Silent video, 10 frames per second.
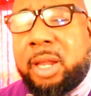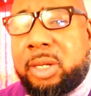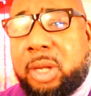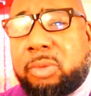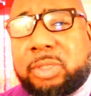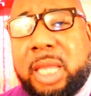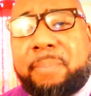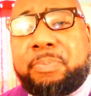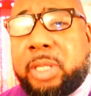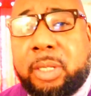don't
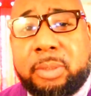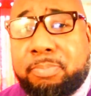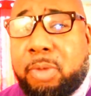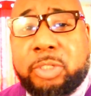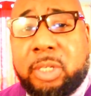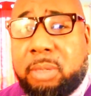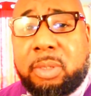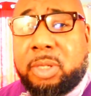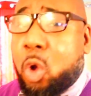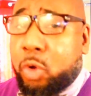think, most of
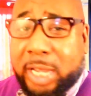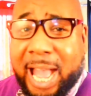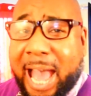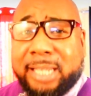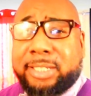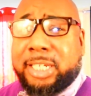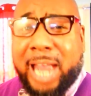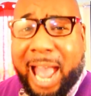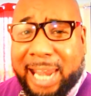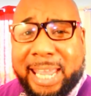them go to college, they're
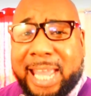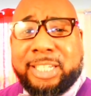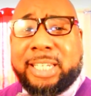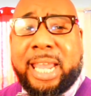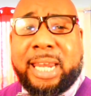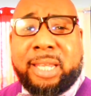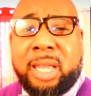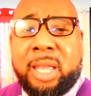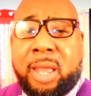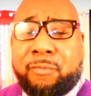highly educated.
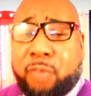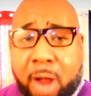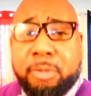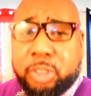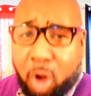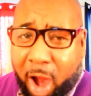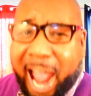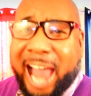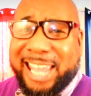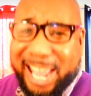Farmers are
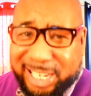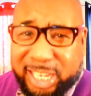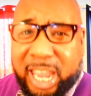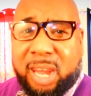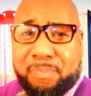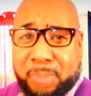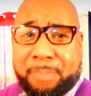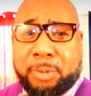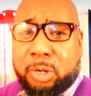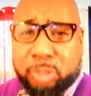highly educated
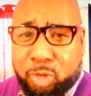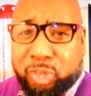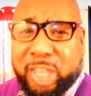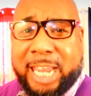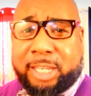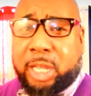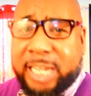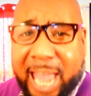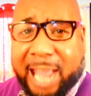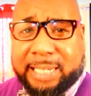people, don't you think? They're
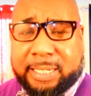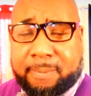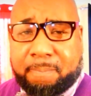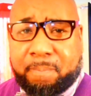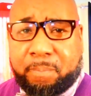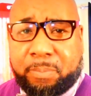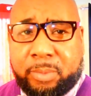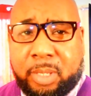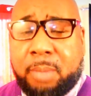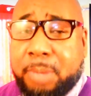not.
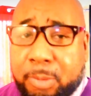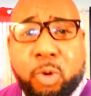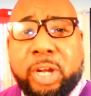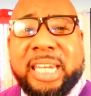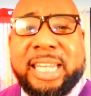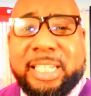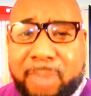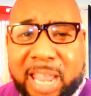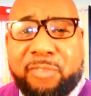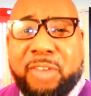People working in these
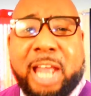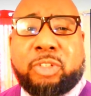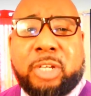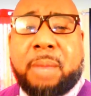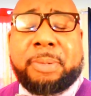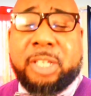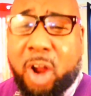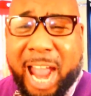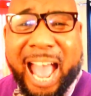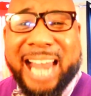manufacturing companies
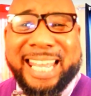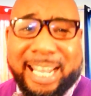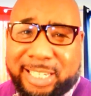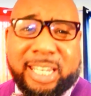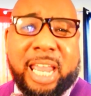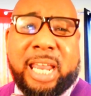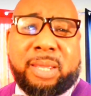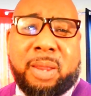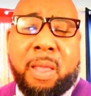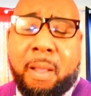are highly
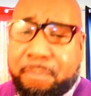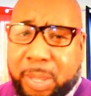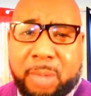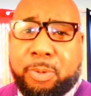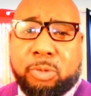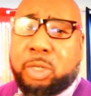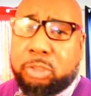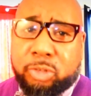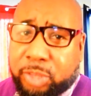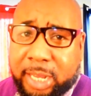educated people,
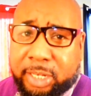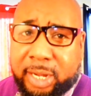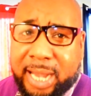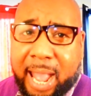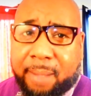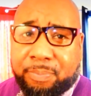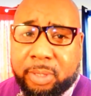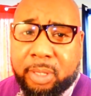don't you think? They're not.